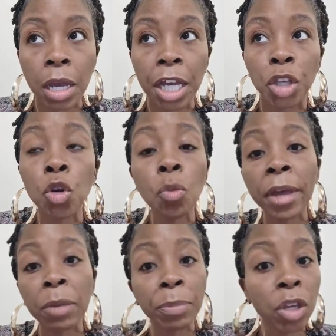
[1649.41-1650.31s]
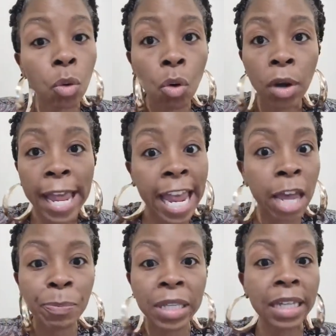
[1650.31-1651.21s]
And you may be all
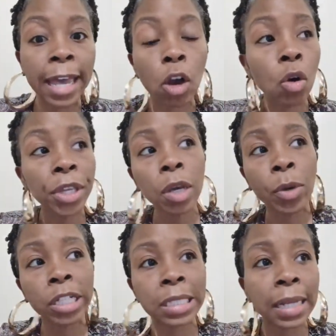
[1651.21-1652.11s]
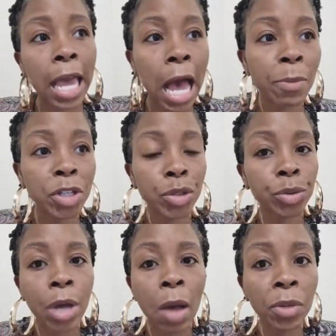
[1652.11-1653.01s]
happy like, oh yeah, well today I'm going to
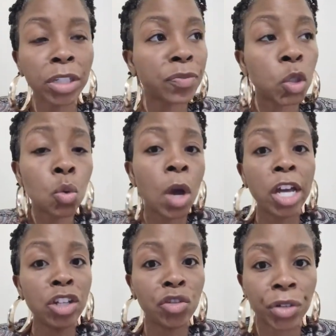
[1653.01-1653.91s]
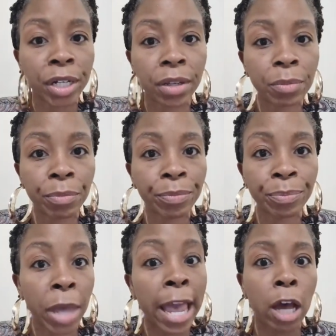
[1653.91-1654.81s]
do, I'm going to lift 200
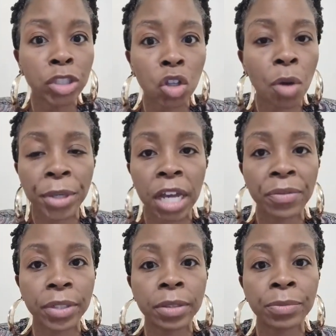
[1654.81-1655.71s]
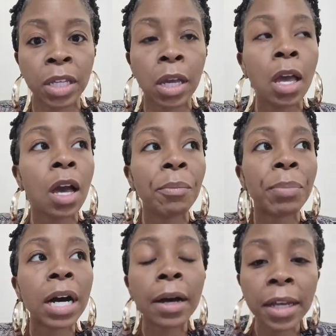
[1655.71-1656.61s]
pounds or whatever.
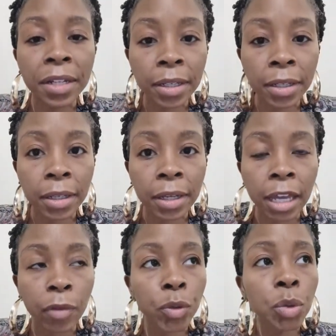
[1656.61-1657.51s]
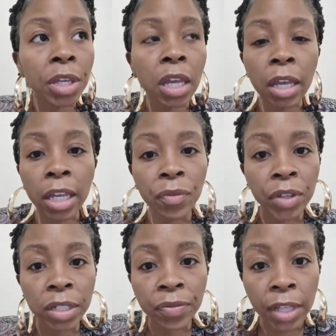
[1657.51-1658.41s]
But honey, if you can't
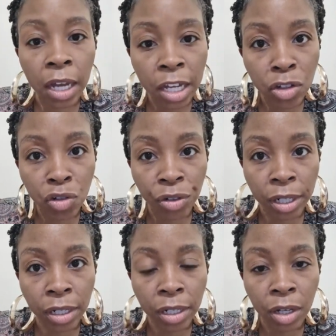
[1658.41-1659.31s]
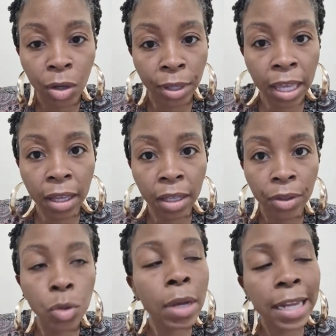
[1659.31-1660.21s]
even lift 100, okay,
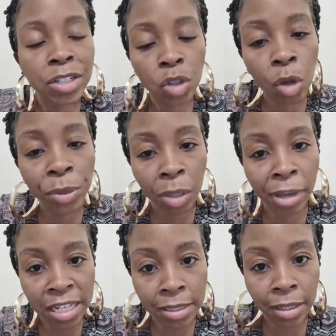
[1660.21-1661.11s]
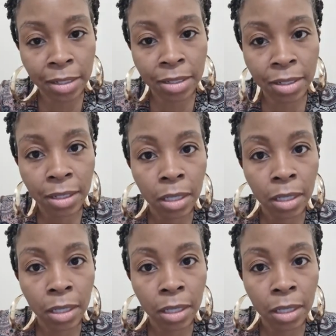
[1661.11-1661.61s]
you got to start with the basics.